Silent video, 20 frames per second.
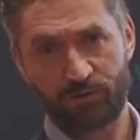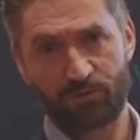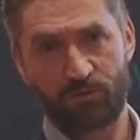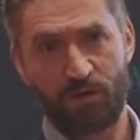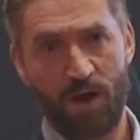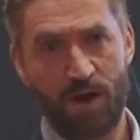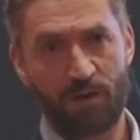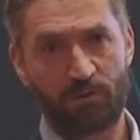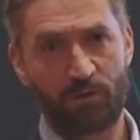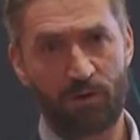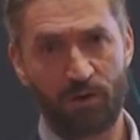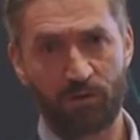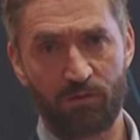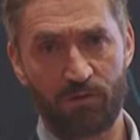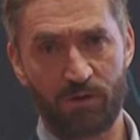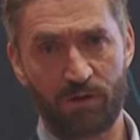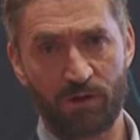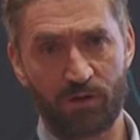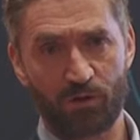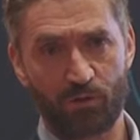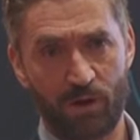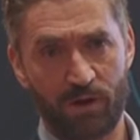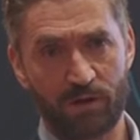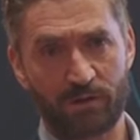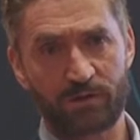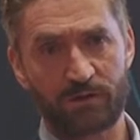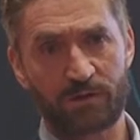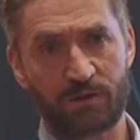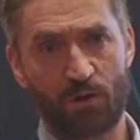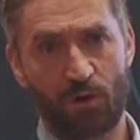
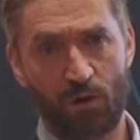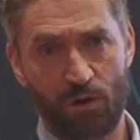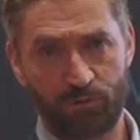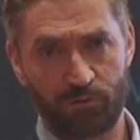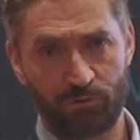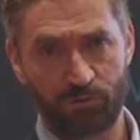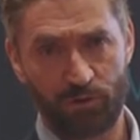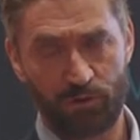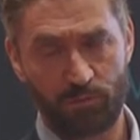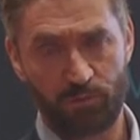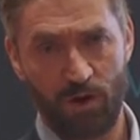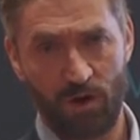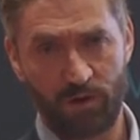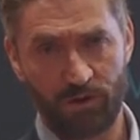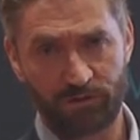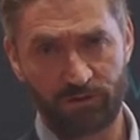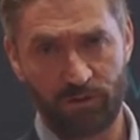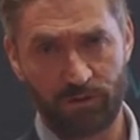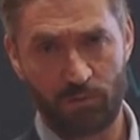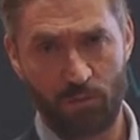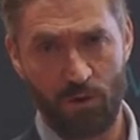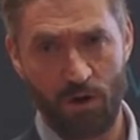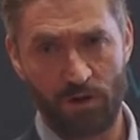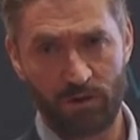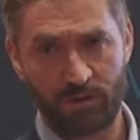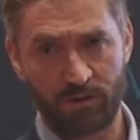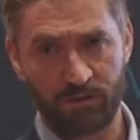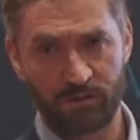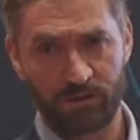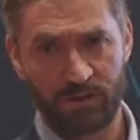520 orphan drug products on the
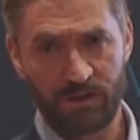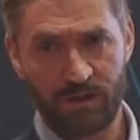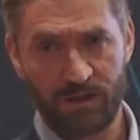market.